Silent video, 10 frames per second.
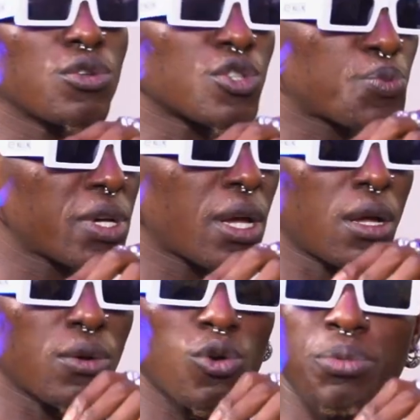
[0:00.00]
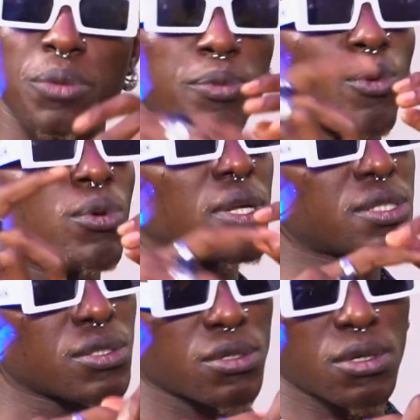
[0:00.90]
know, speak out. I hope that people will
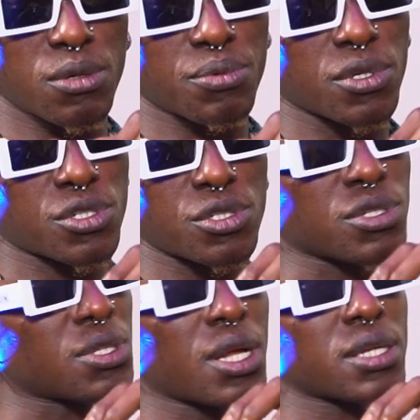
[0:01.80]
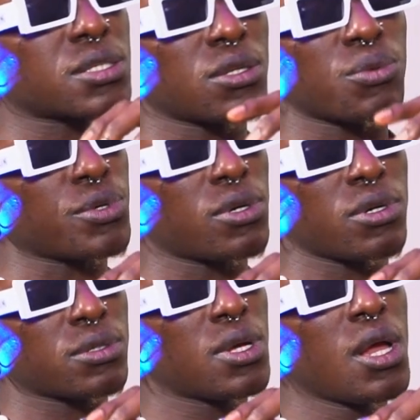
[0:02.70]
listen to her, because she doesn't like to not be
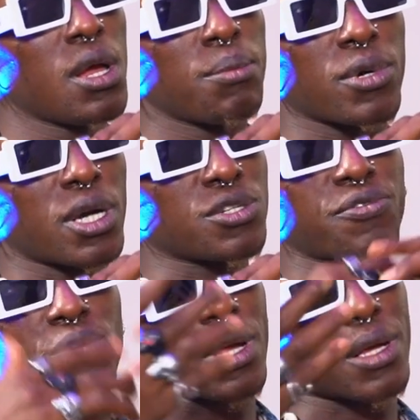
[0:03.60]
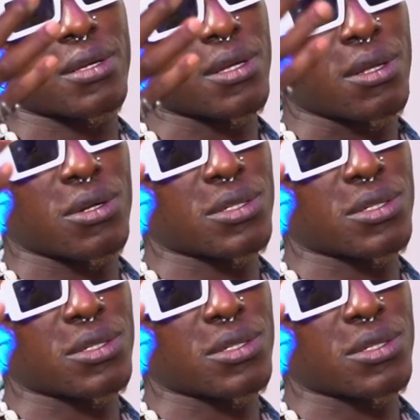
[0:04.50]
heard. But I just feel like a lot